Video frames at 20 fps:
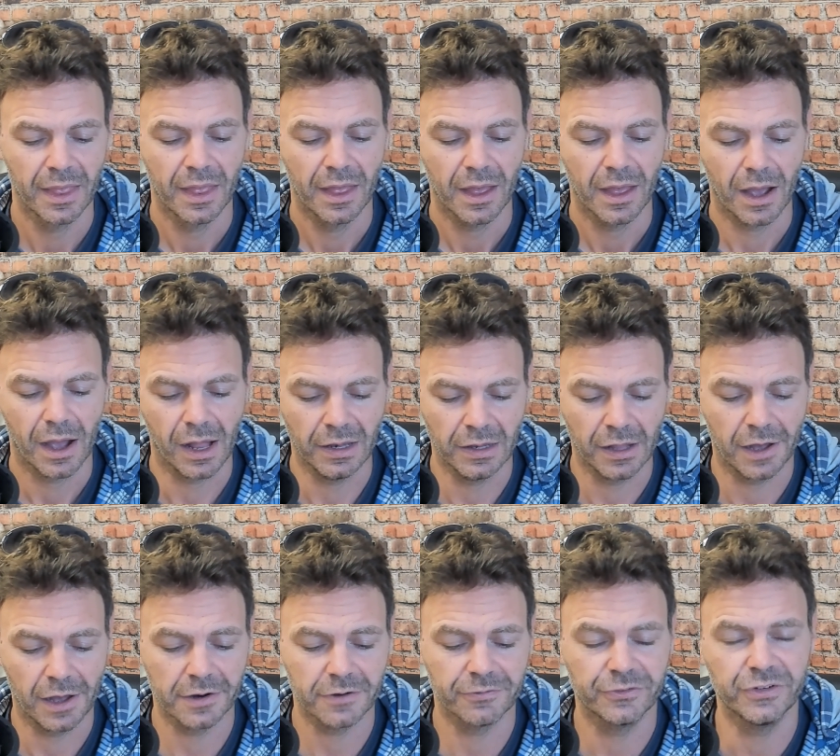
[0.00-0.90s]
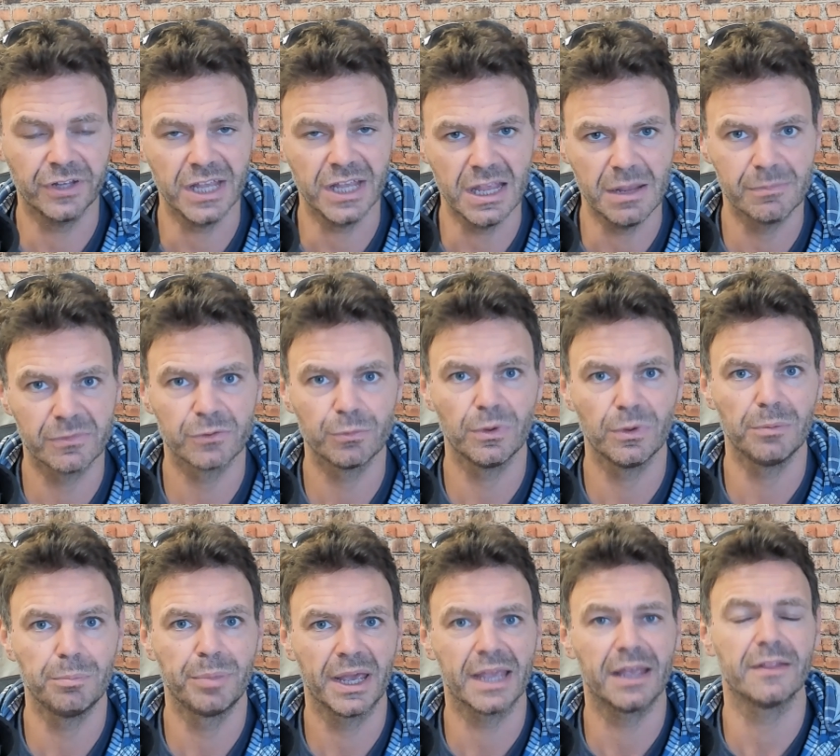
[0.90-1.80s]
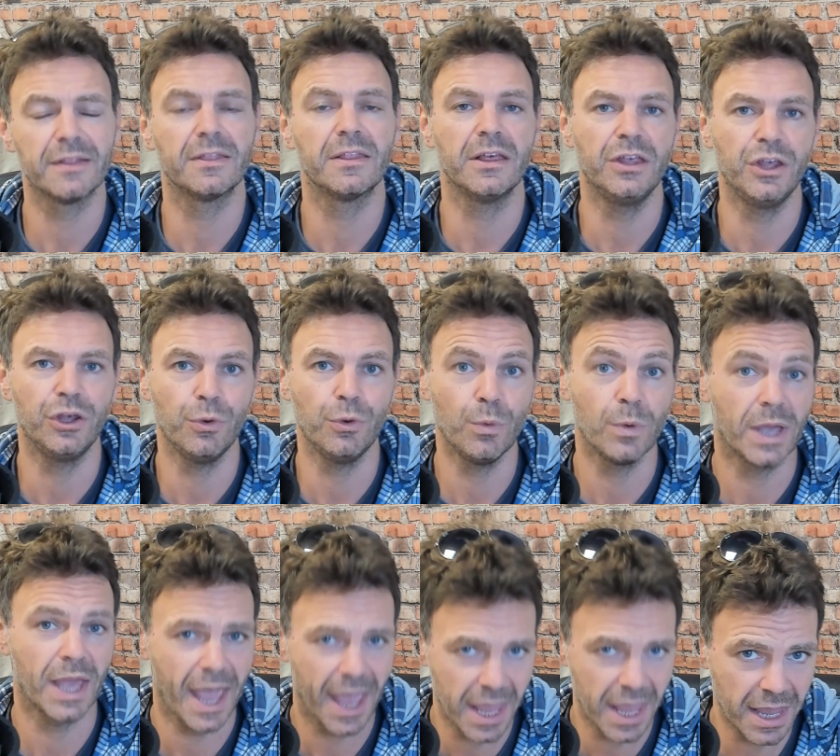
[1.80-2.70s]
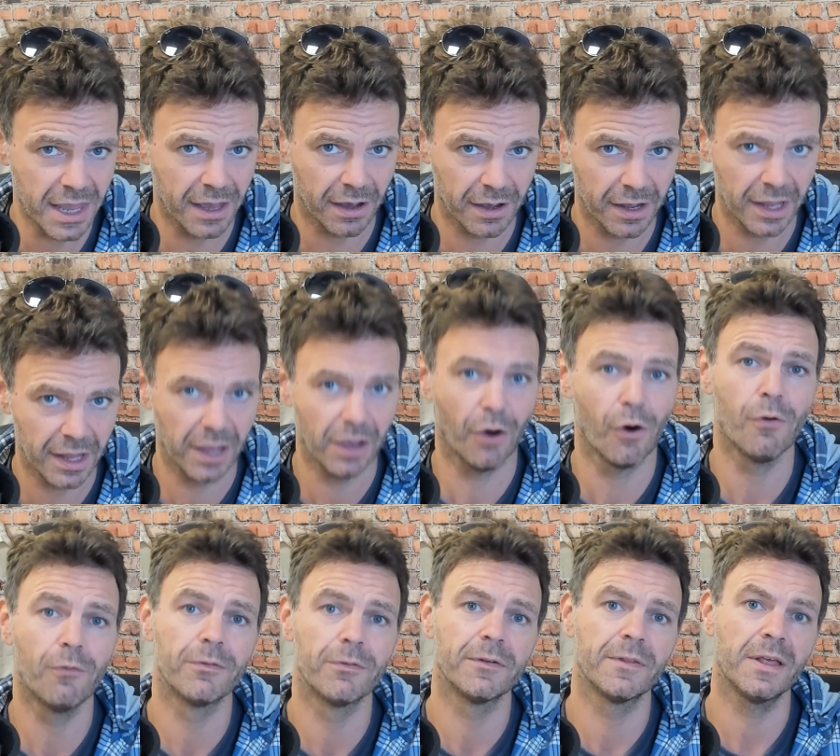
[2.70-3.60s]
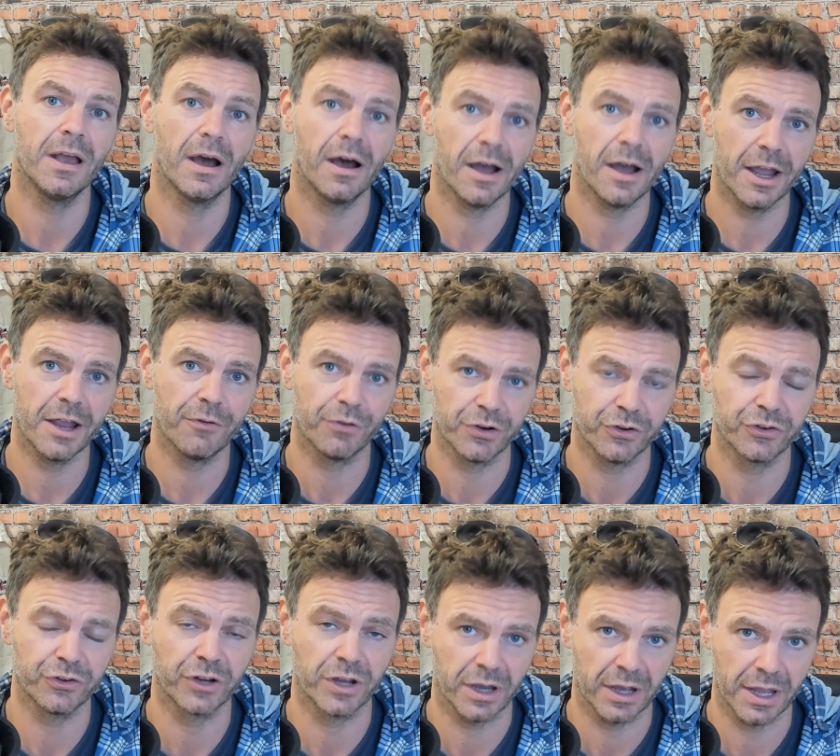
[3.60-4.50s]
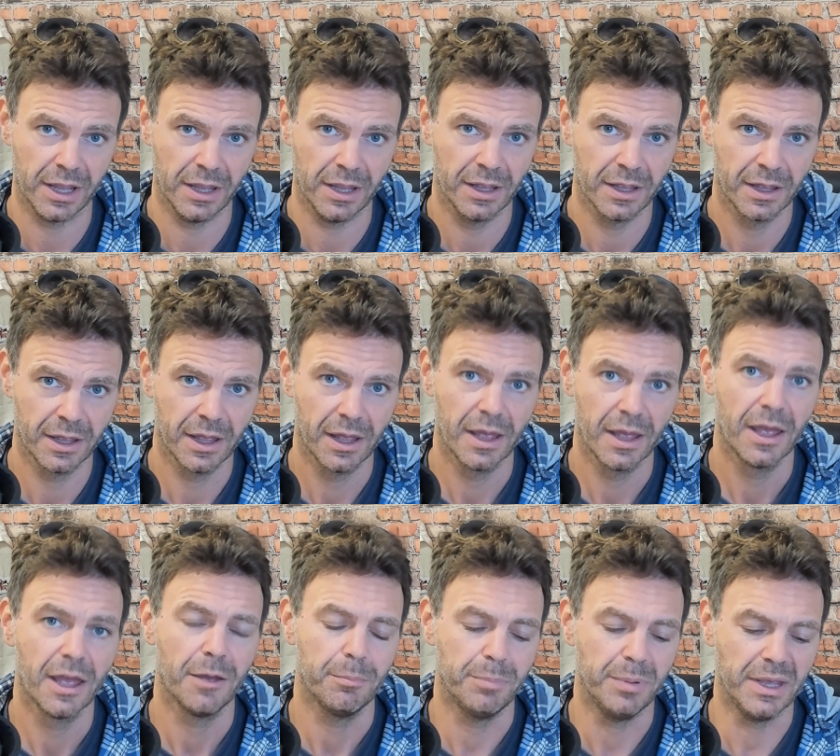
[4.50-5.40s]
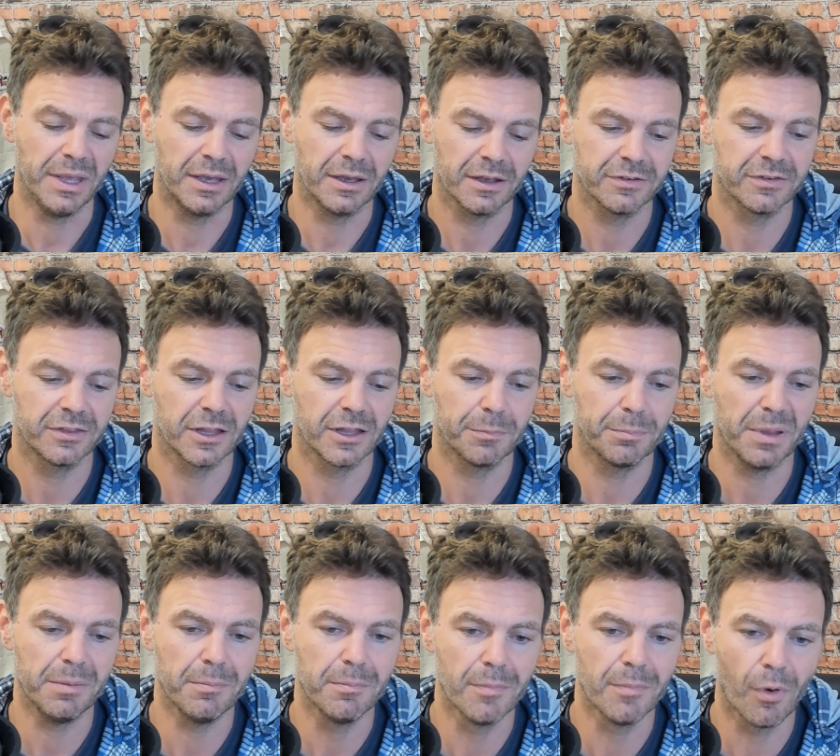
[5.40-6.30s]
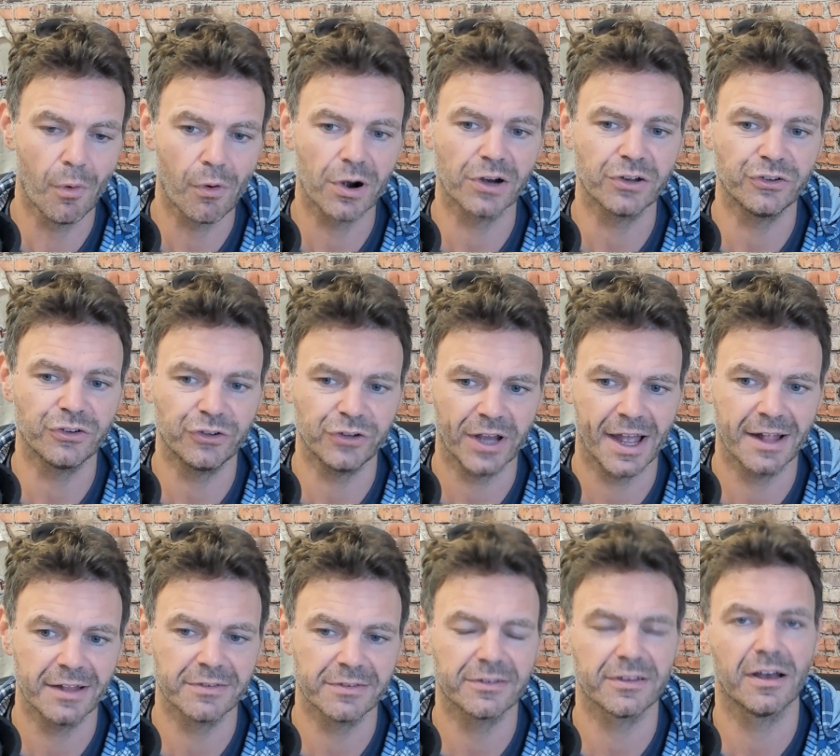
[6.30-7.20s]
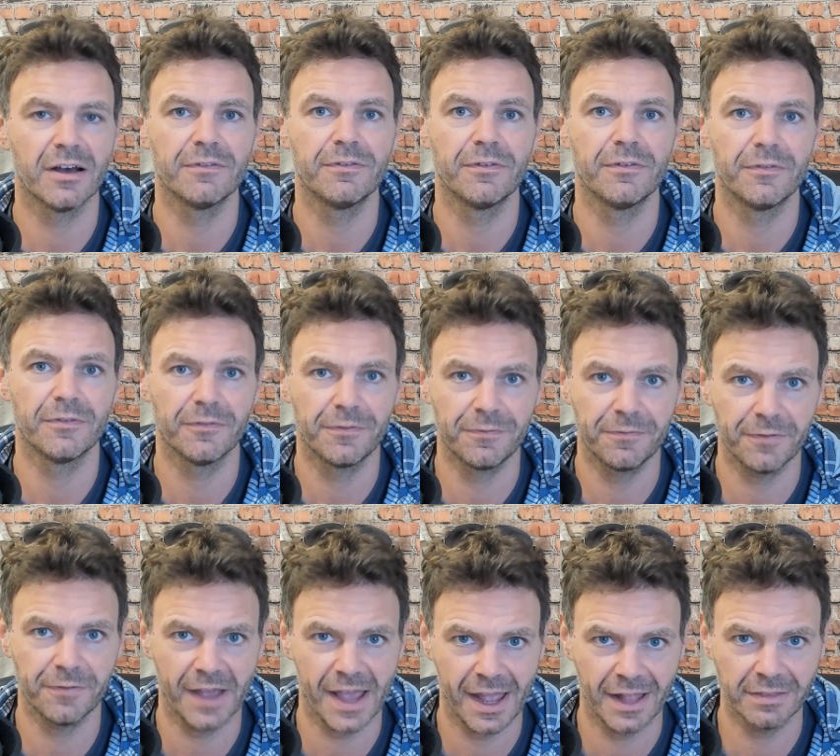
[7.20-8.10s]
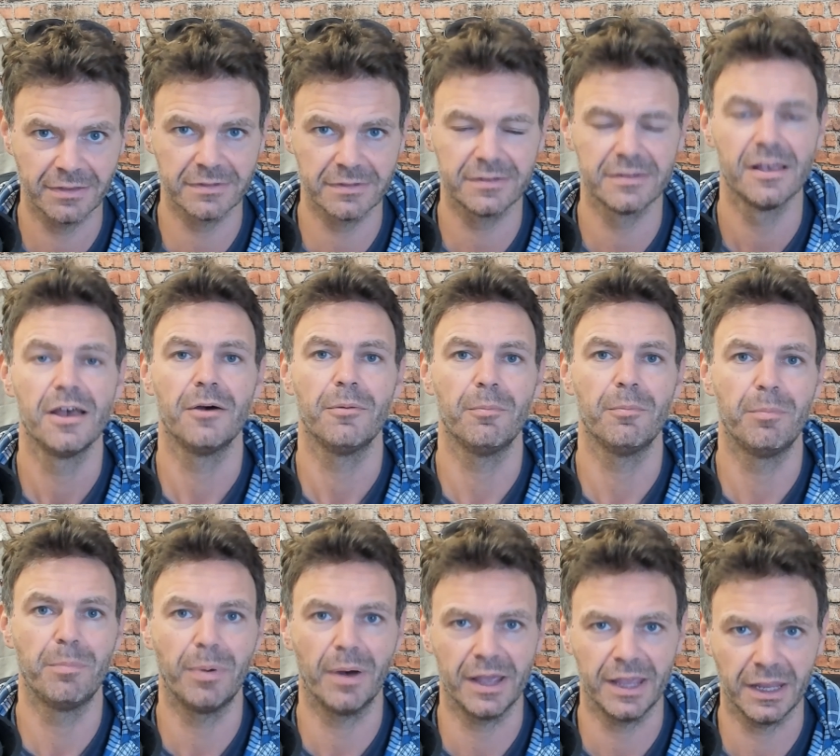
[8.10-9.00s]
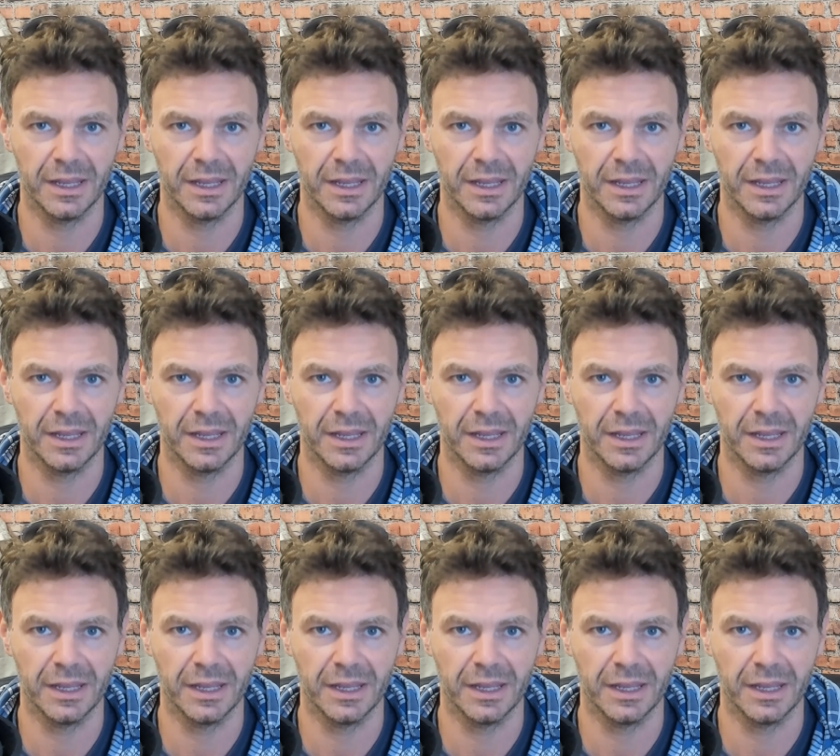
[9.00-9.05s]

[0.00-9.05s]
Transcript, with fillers: a lot of teams will pick the UK guy over the Irish guy because there'd be more chance of fans buying